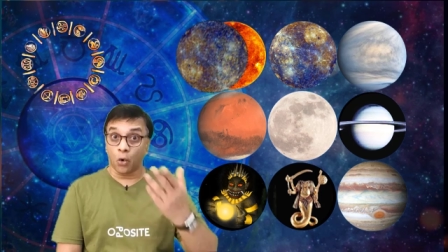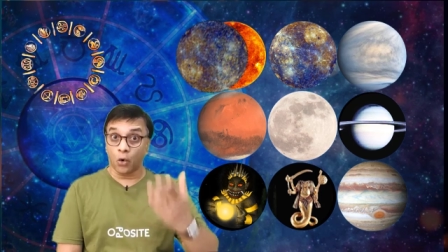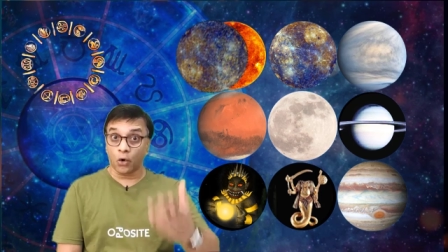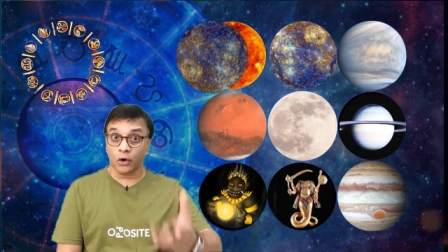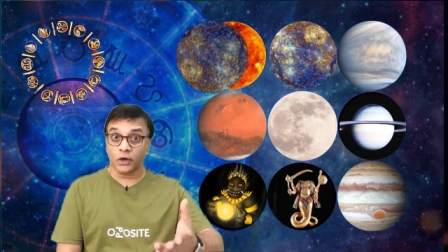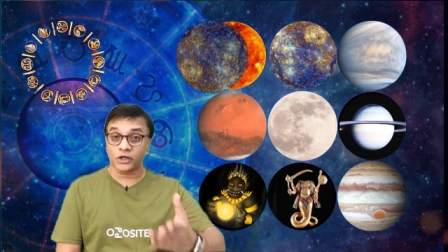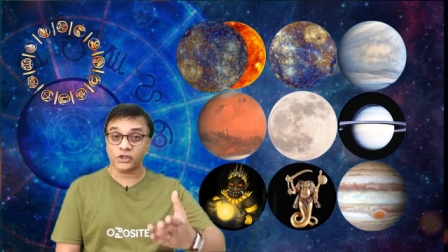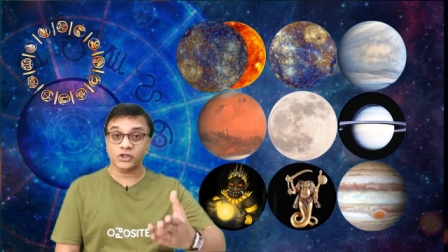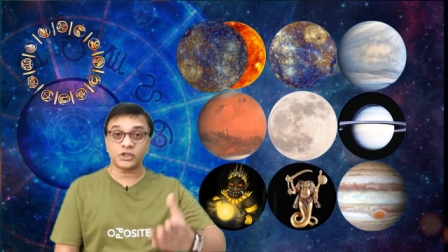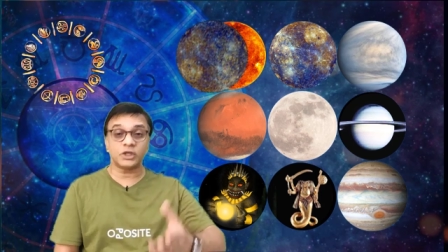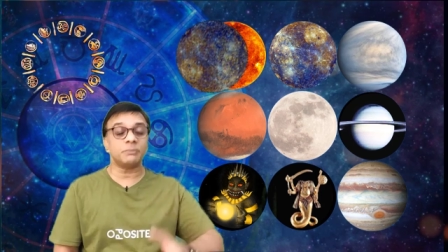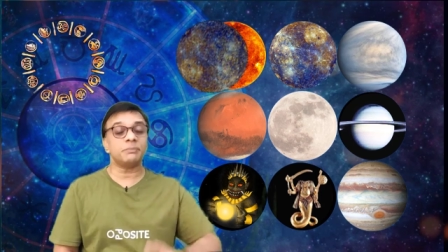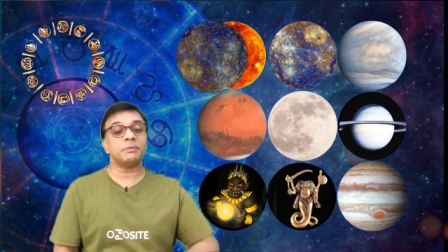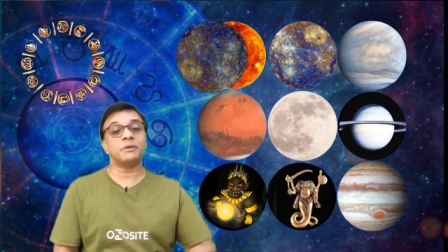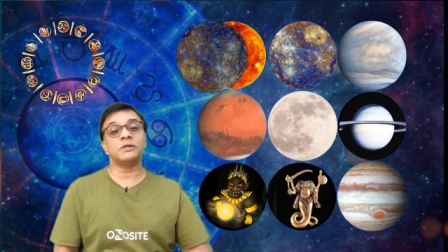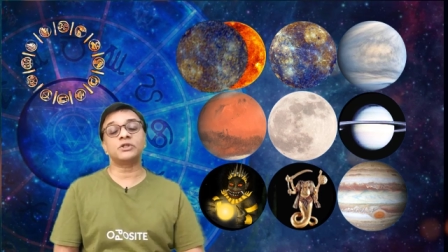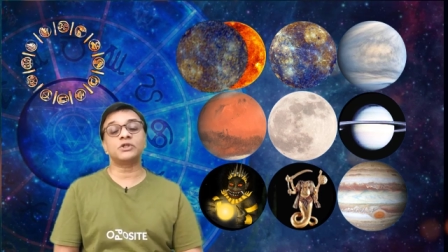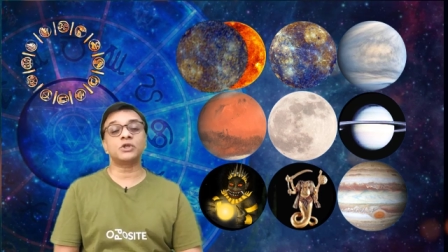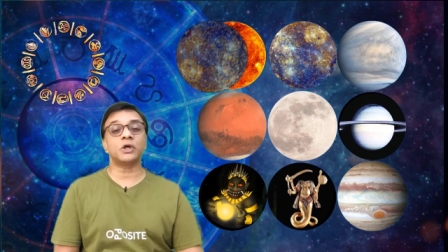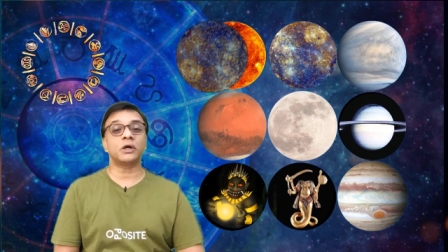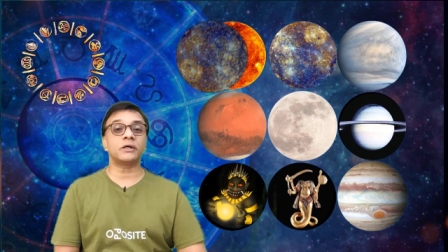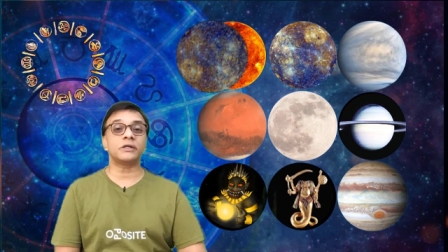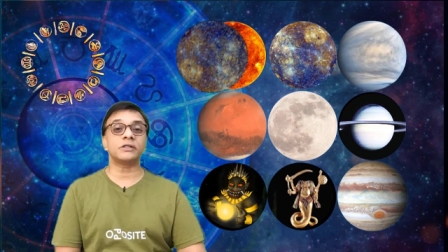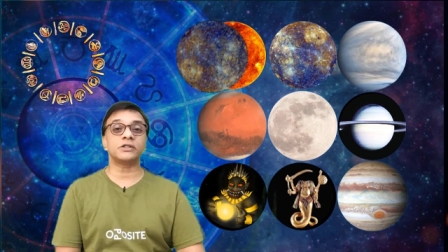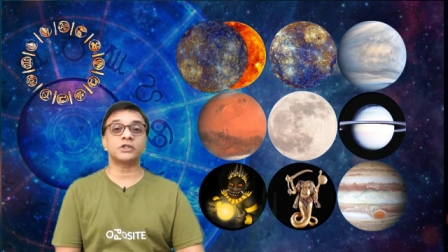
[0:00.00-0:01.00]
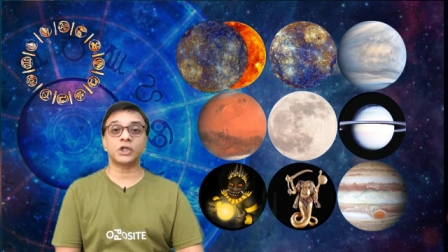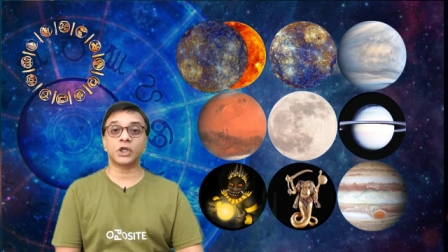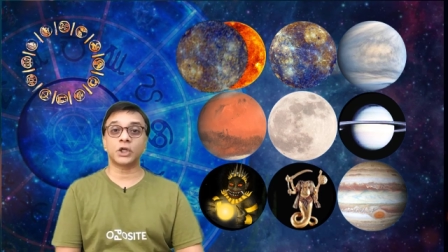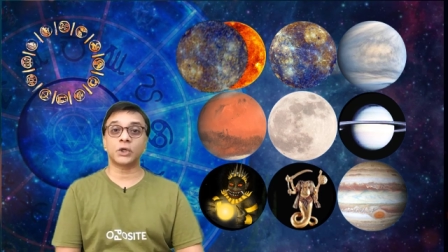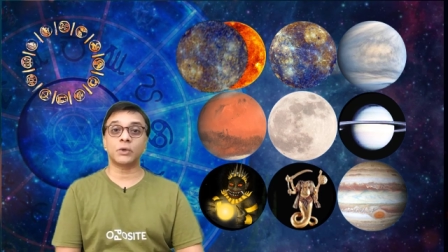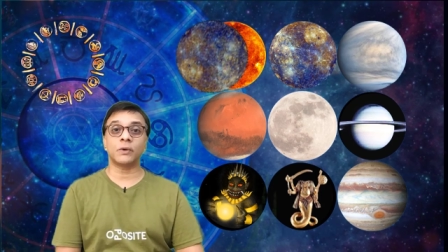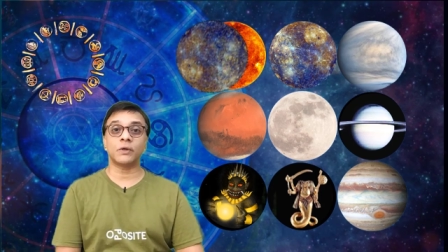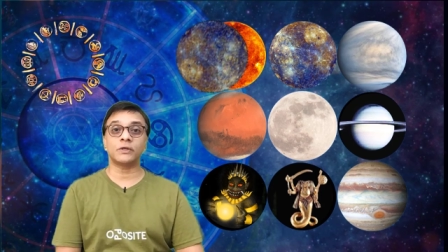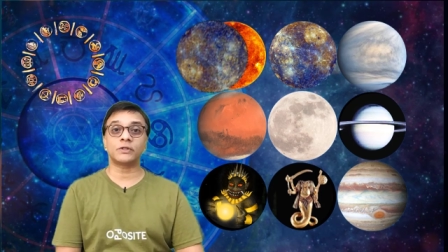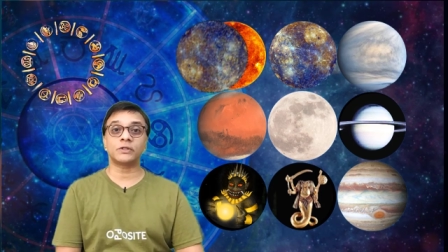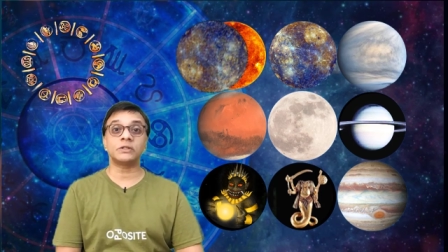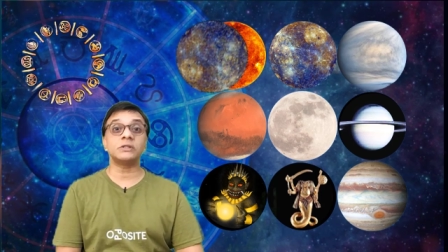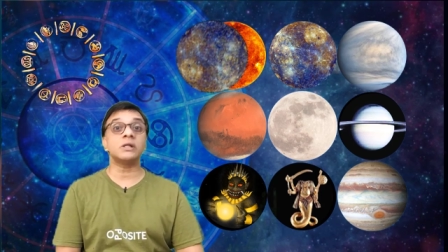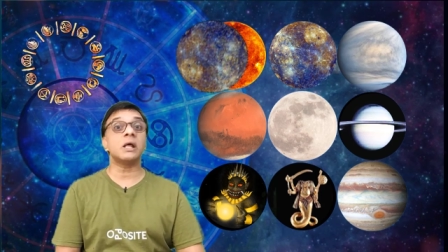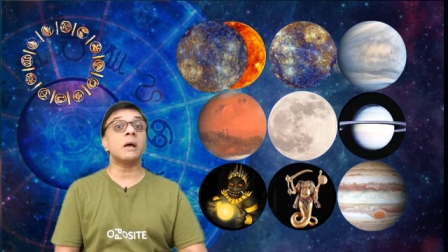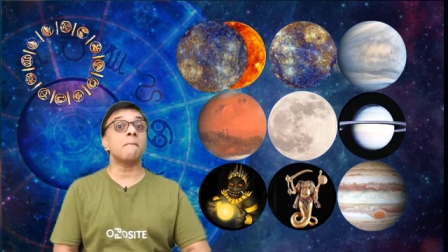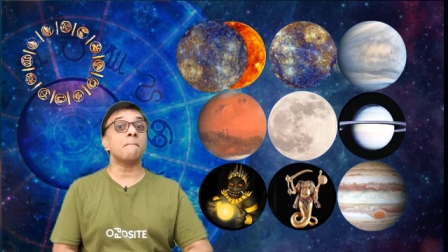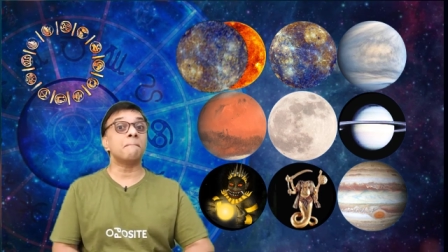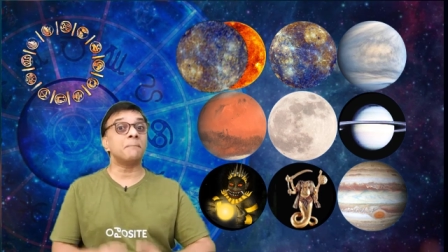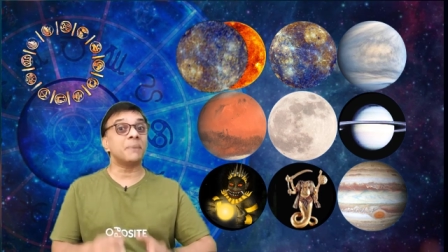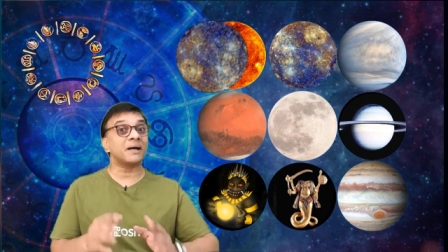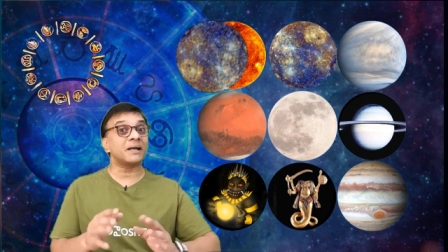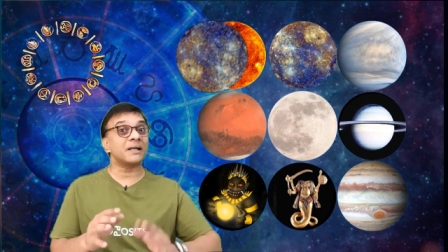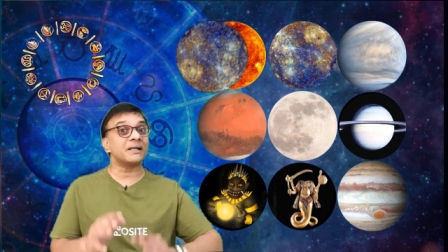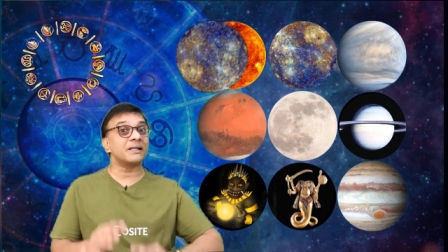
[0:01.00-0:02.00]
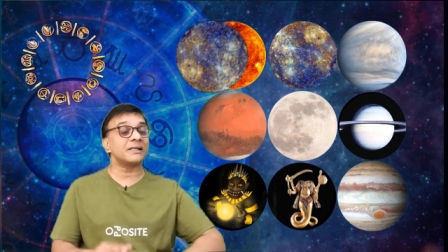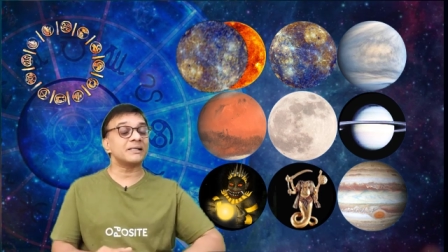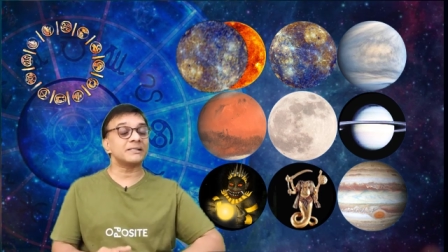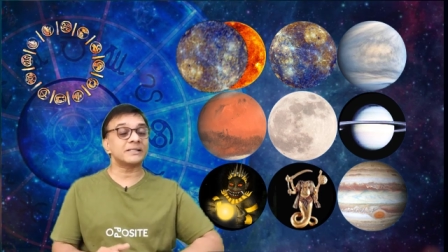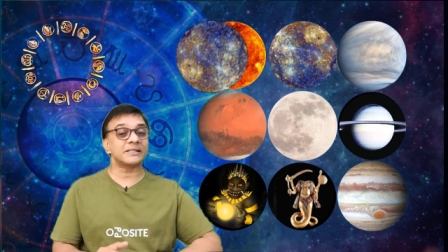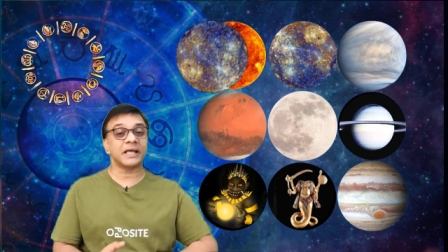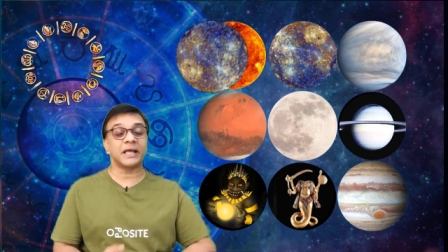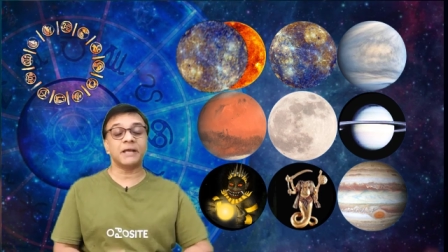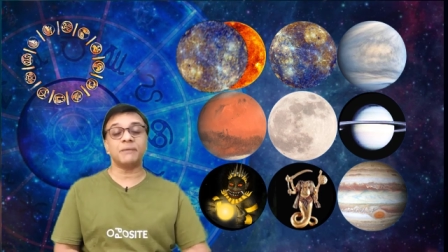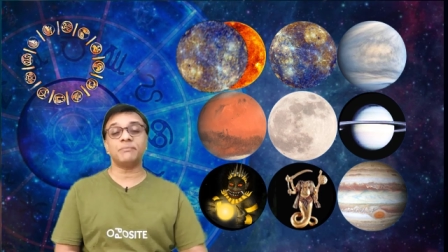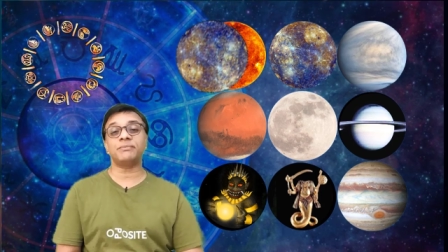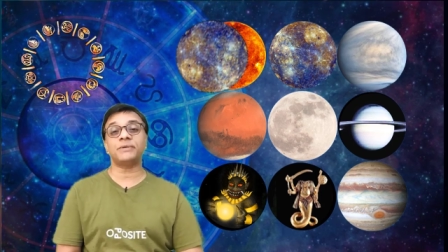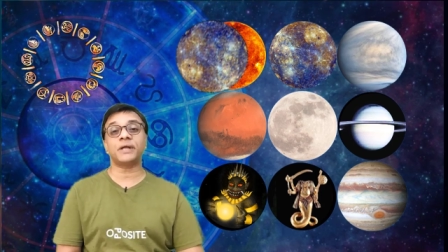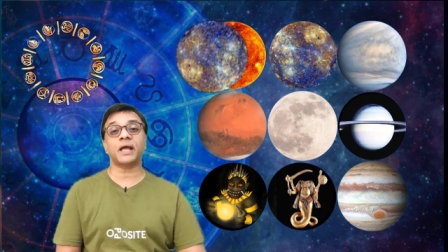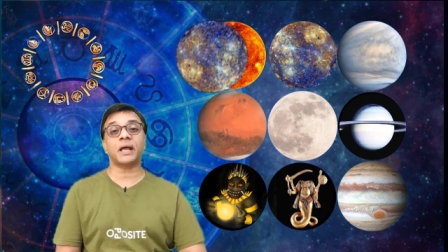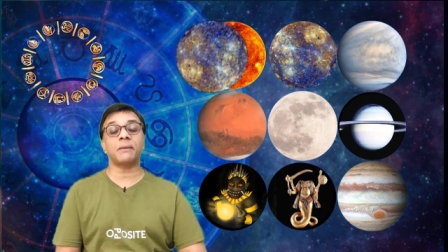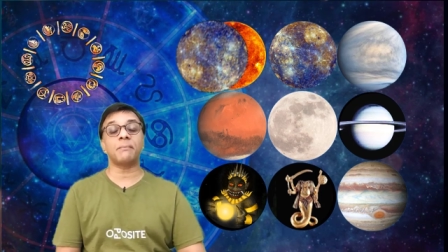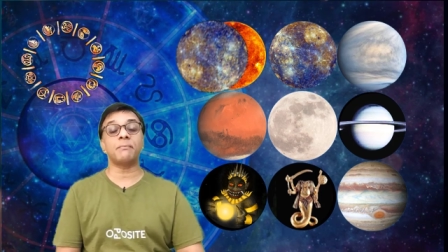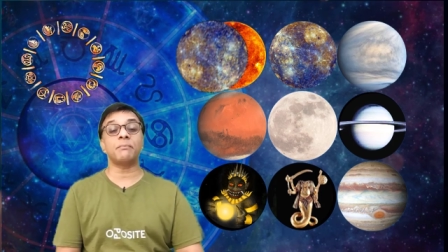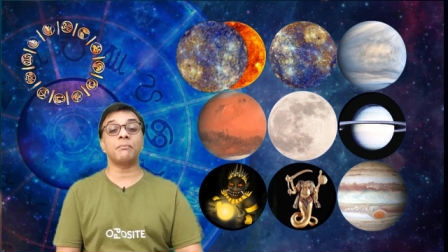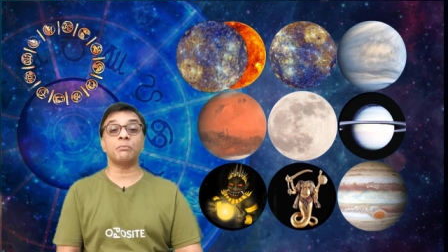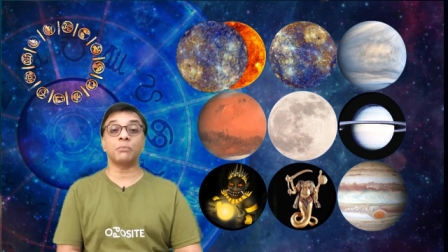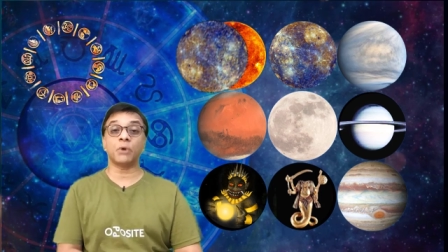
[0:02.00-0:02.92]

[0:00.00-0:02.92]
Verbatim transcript: ownership in certain situation but at the same time